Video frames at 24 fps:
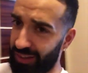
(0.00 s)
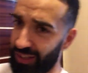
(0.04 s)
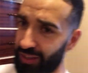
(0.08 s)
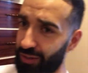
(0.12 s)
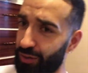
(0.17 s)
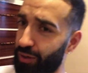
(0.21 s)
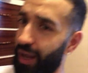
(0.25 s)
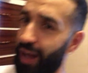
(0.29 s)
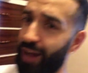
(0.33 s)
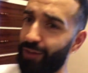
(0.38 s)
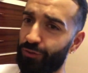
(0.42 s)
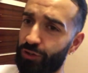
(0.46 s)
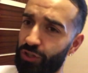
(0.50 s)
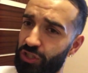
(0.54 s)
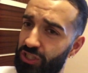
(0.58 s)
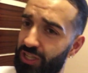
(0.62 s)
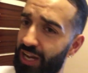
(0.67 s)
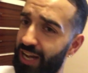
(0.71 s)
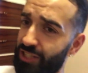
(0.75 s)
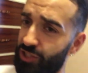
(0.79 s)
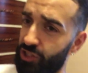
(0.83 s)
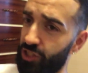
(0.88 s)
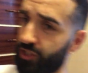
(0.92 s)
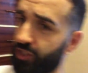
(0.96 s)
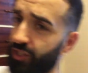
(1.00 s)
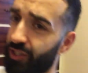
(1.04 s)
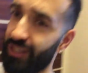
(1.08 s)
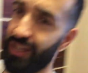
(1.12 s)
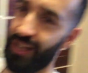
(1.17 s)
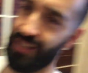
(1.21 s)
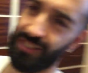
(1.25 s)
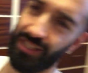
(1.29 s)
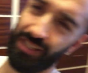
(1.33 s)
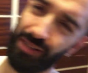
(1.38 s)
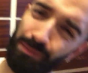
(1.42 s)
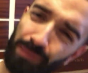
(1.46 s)
think, after Sky Striker.
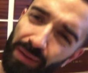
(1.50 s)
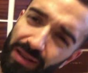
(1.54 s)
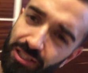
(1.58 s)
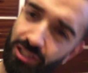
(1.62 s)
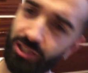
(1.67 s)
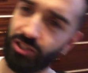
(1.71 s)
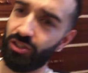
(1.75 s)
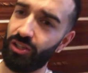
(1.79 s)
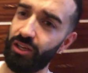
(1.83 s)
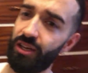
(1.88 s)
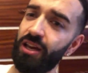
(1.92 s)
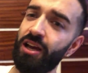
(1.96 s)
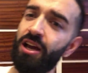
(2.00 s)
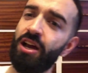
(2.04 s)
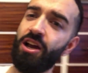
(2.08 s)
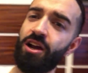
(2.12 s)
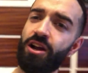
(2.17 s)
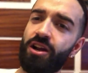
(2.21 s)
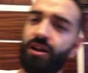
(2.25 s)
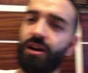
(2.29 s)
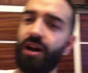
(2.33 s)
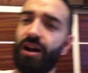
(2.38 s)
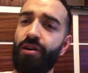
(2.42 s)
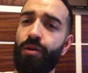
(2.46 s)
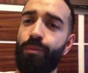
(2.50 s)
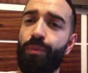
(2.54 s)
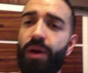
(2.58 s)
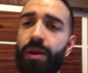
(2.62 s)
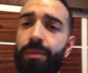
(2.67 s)
That's like basically, you're not even